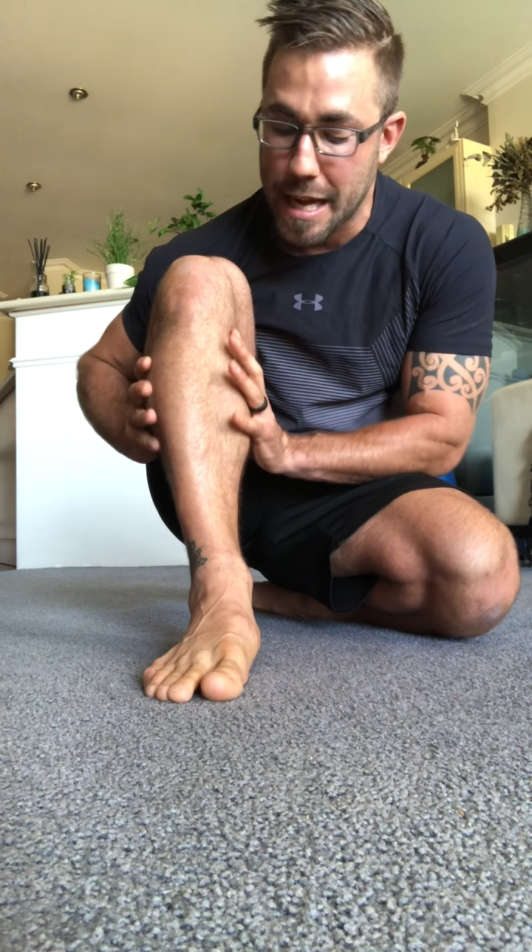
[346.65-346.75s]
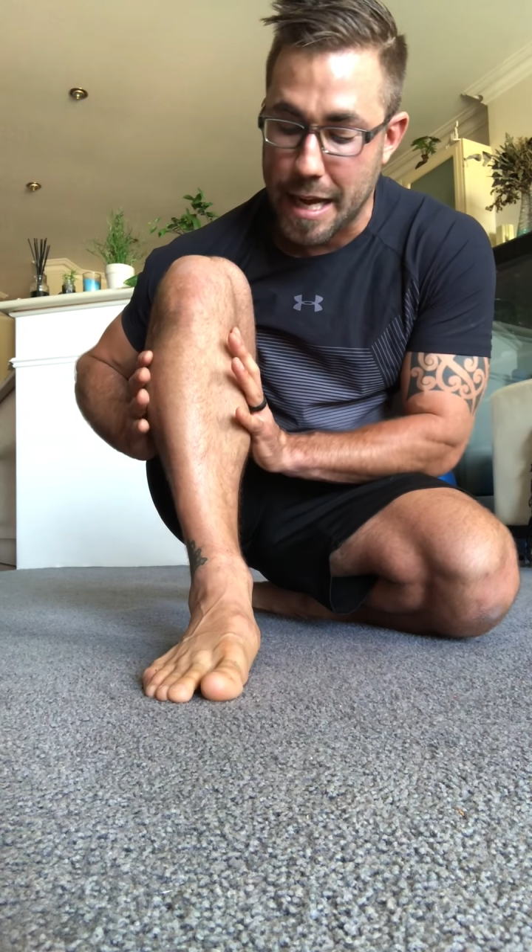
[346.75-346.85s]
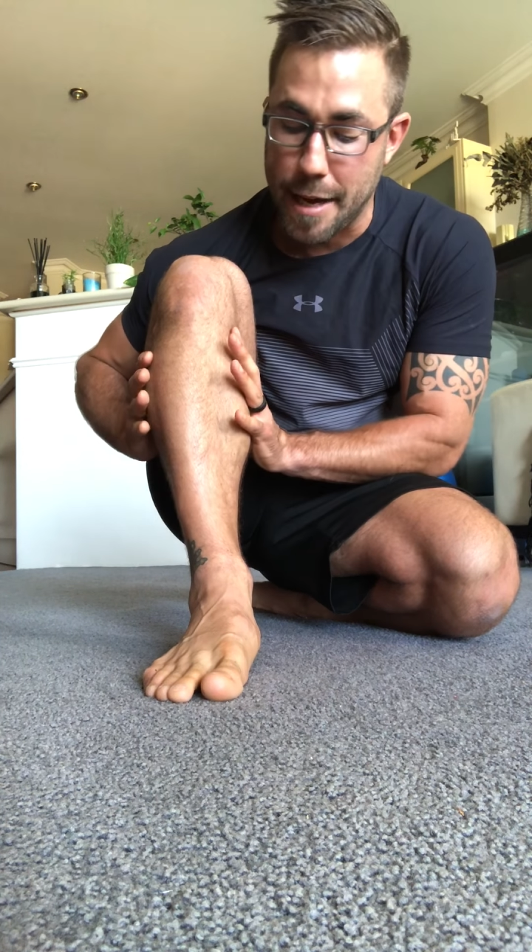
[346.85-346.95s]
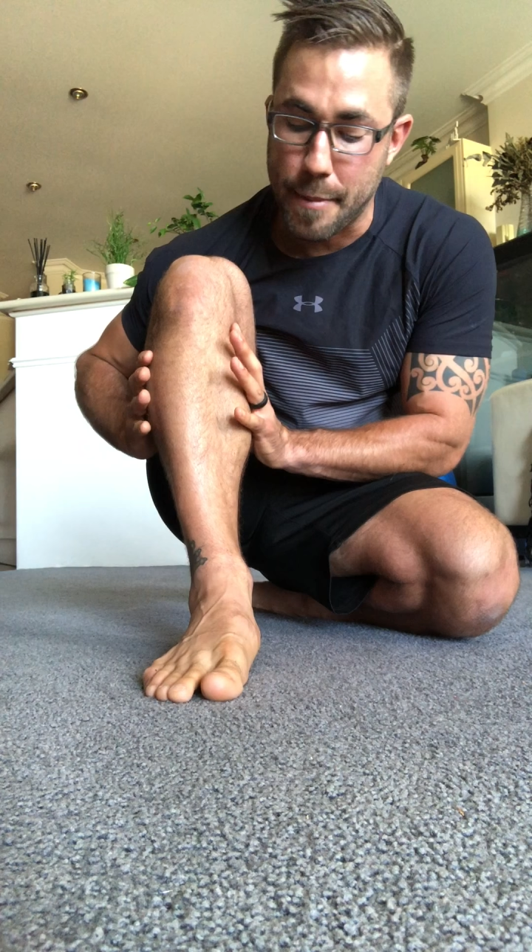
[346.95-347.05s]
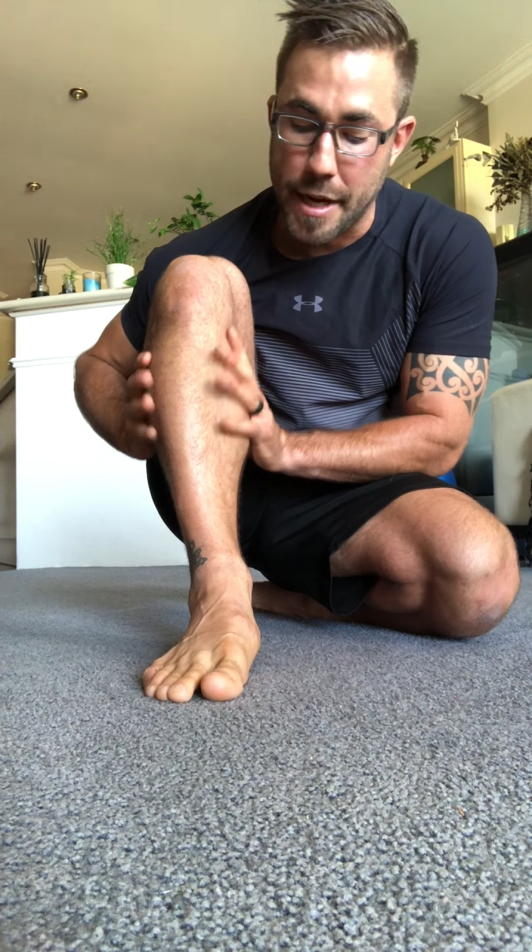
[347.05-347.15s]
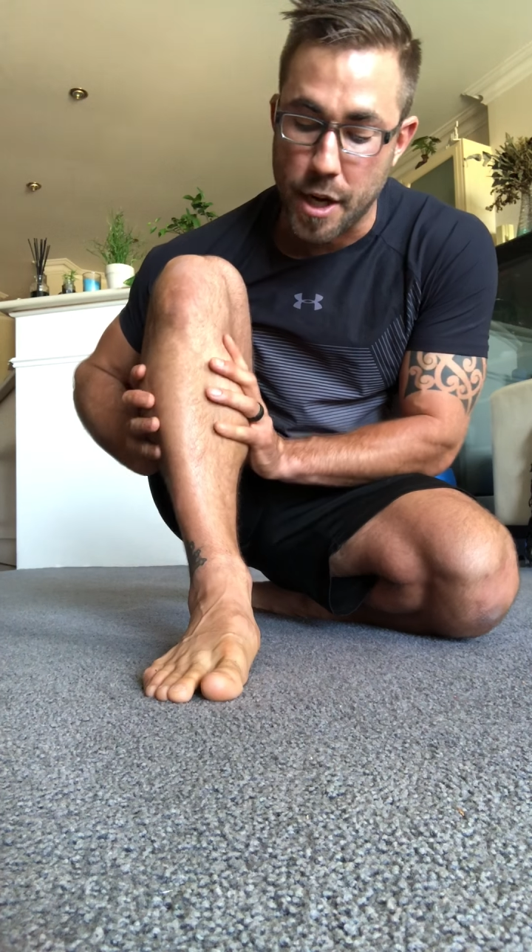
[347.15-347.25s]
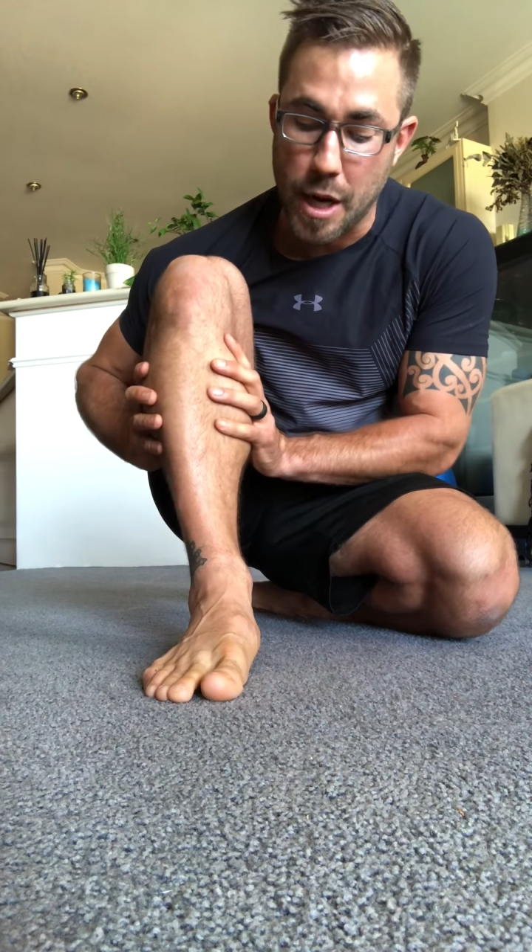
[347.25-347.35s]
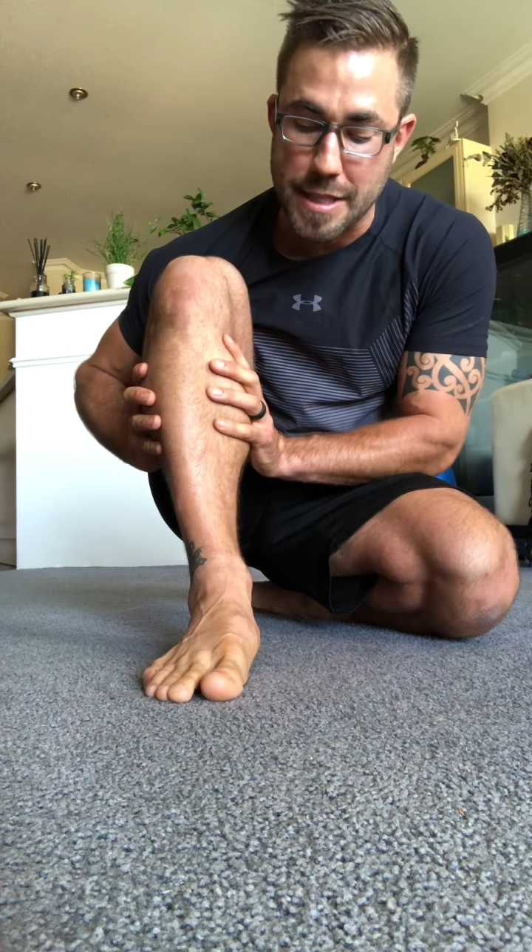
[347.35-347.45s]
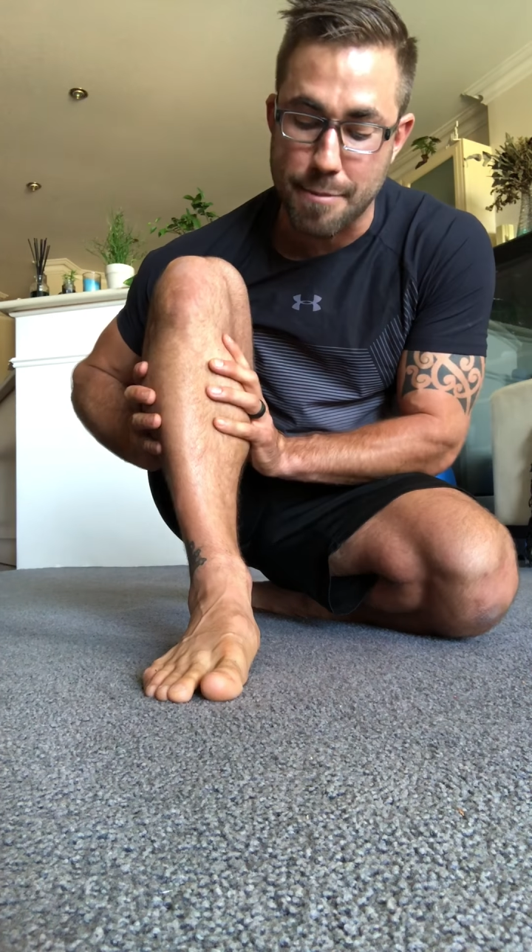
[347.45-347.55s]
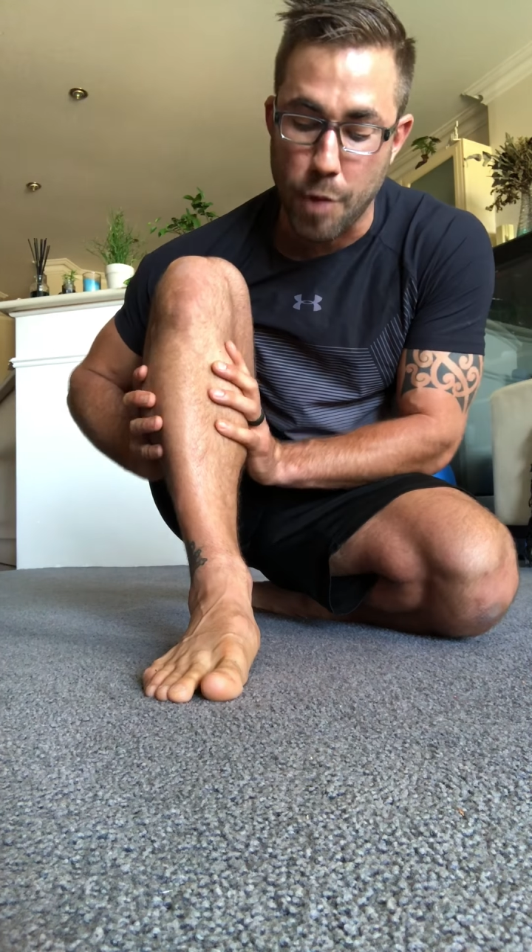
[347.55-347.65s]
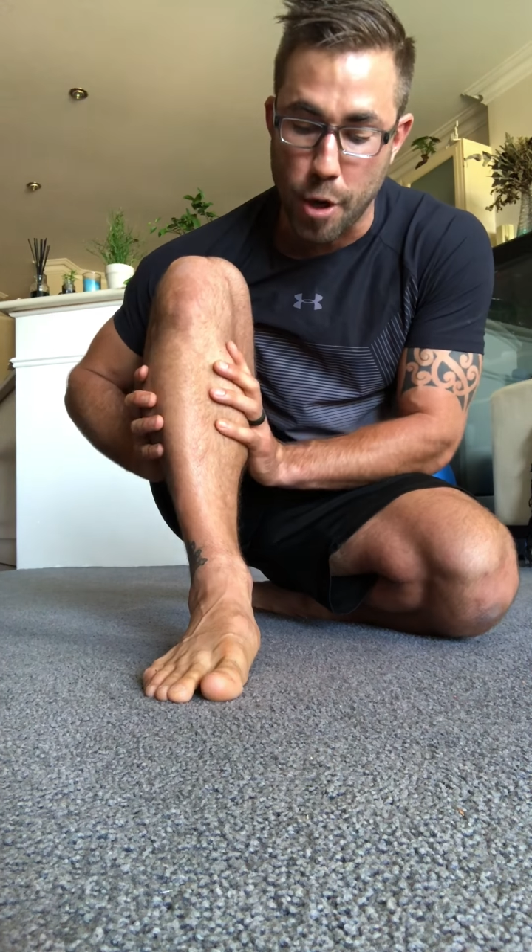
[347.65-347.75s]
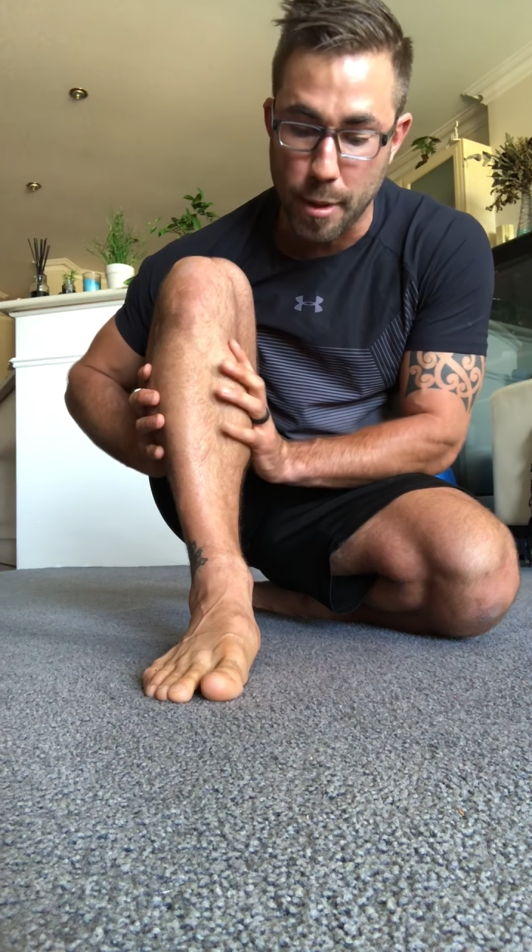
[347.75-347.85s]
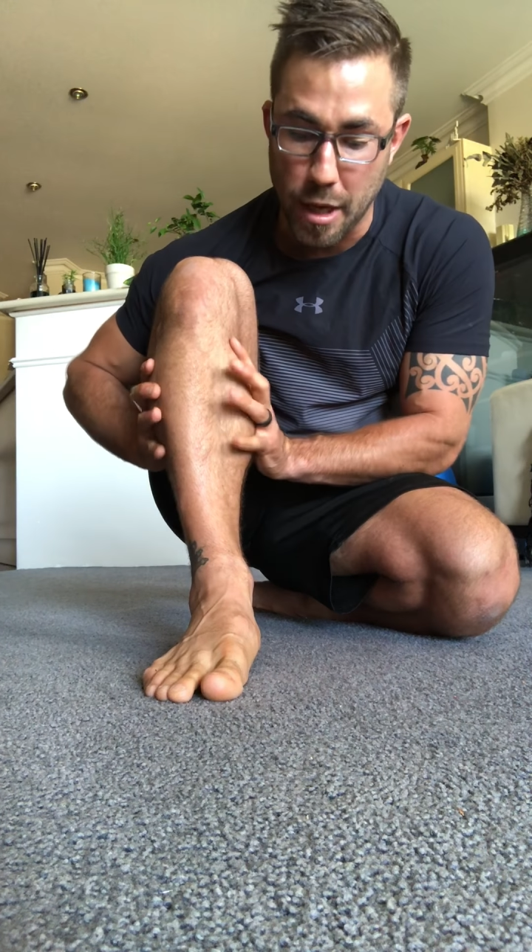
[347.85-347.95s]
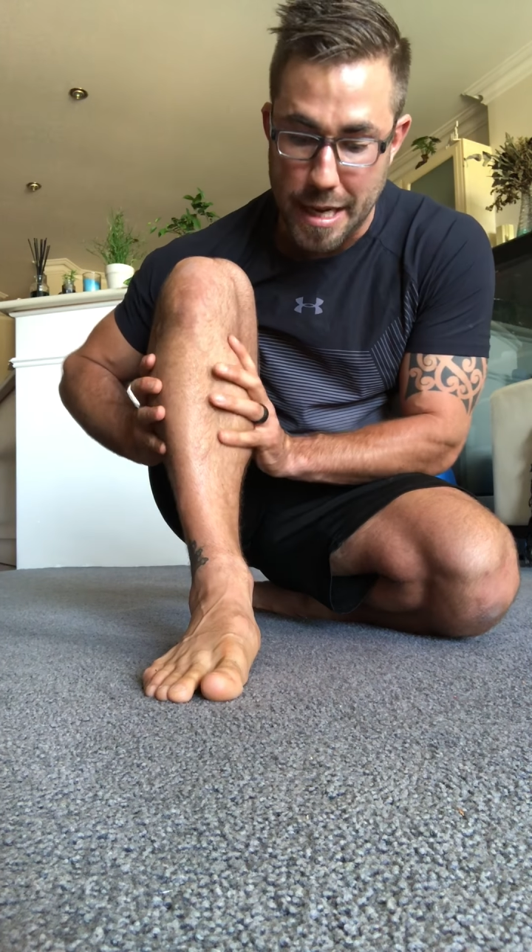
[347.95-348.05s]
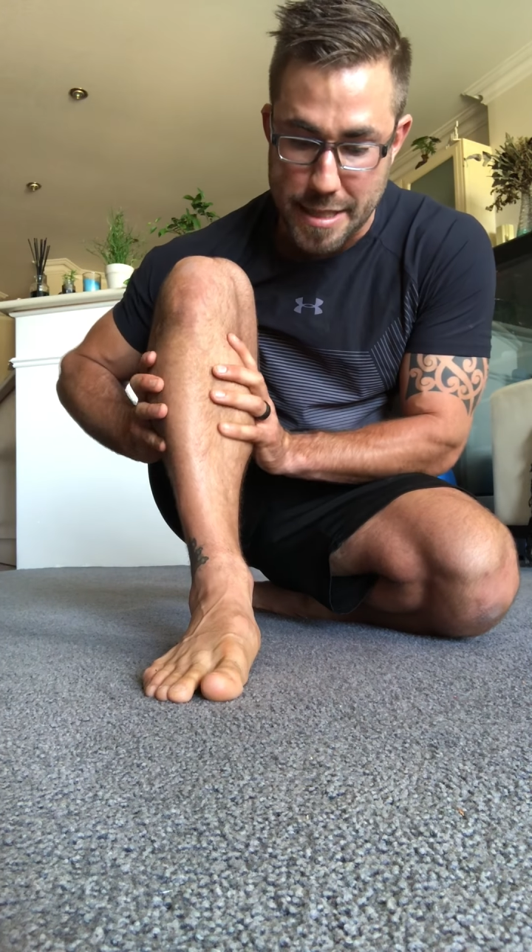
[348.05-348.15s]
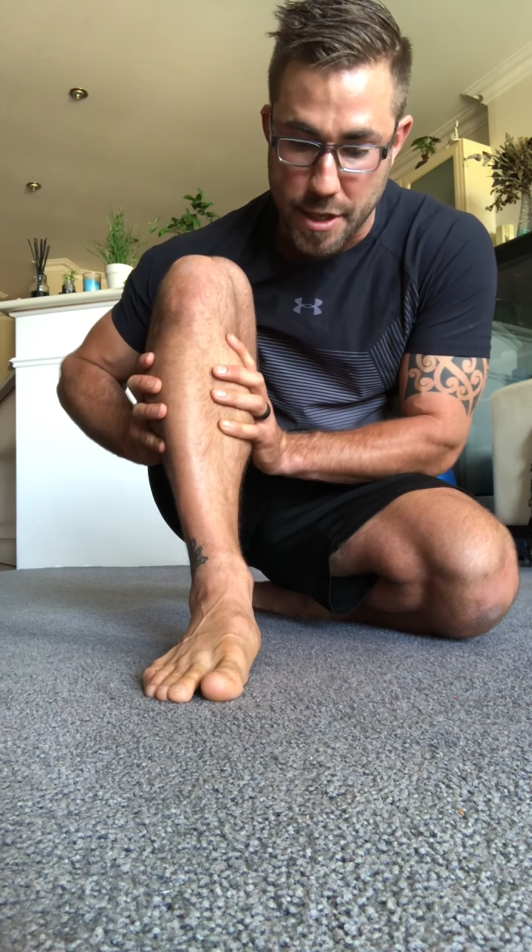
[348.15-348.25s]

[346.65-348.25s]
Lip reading: are nice and mobilized